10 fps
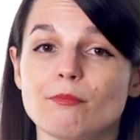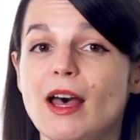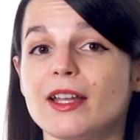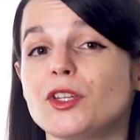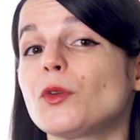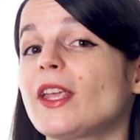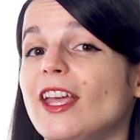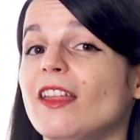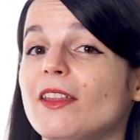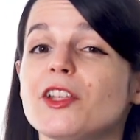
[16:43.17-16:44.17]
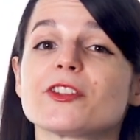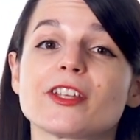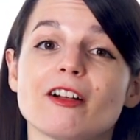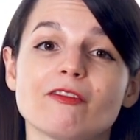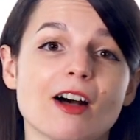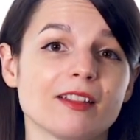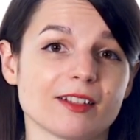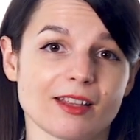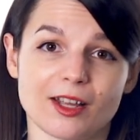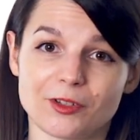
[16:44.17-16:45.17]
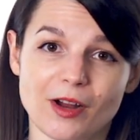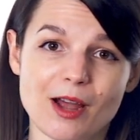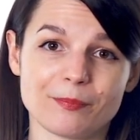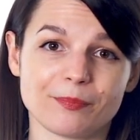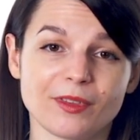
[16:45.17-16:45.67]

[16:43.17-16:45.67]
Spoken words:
But you can't let yourself fall into that trap.